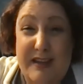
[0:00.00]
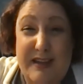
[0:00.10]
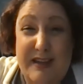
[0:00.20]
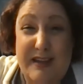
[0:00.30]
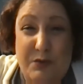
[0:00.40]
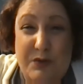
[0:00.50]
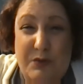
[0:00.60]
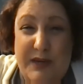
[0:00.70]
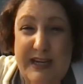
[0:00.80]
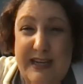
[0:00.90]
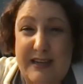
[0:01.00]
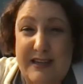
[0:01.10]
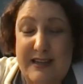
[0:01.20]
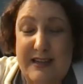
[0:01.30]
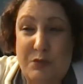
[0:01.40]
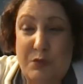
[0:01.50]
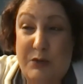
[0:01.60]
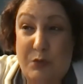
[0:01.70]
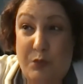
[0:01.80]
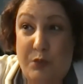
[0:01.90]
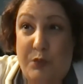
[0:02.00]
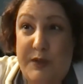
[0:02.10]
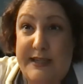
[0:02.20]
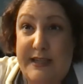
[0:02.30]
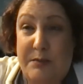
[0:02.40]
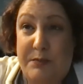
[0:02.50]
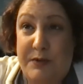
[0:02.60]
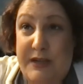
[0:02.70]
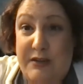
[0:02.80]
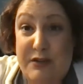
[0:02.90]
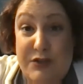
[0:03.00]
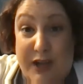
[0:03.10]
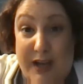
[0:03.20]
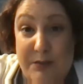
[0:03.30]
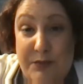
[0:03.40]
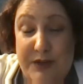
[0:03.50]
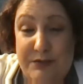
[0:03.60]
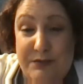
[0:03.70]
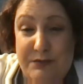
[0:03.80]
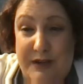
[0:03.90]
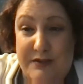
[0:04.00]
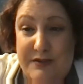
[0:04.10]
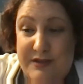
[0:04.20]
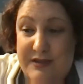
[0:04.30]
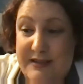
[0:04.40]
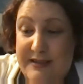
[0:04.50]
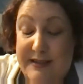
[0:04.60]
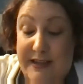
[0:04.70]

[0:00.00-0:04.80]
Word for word: You know, we need, we, we did a pretty good job with renters assistance.